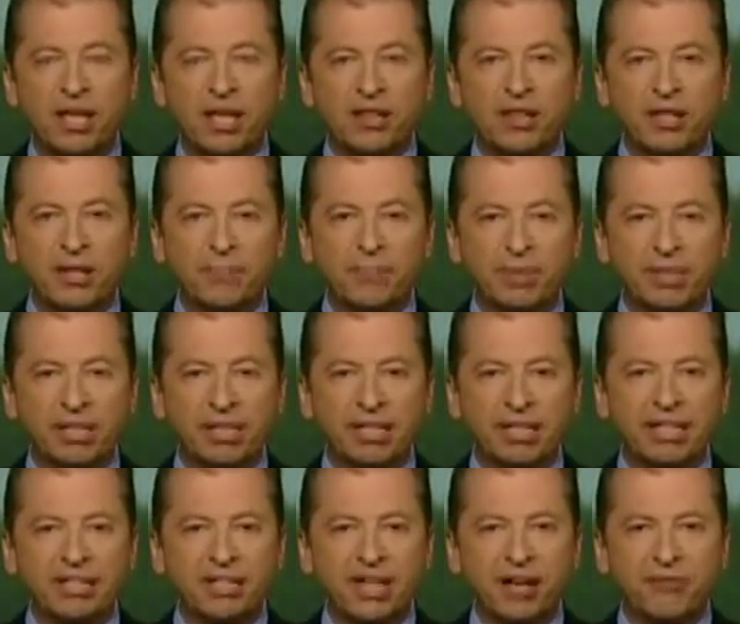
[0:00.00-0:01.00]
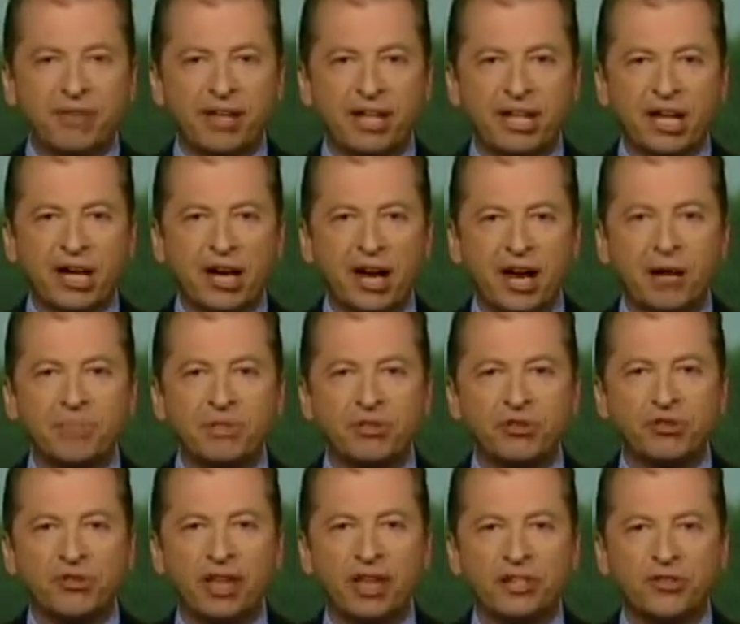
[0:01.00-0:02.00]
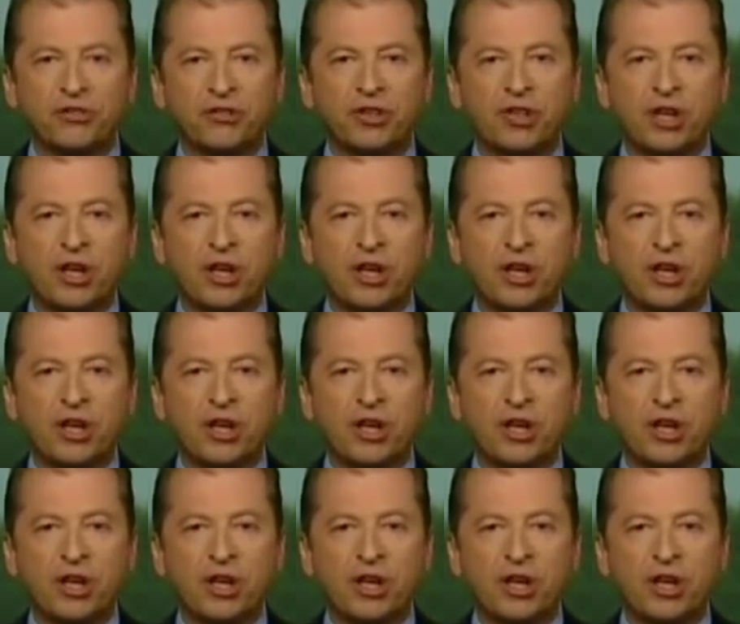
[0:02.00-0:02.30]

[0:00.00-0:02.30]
the ability to have a common sense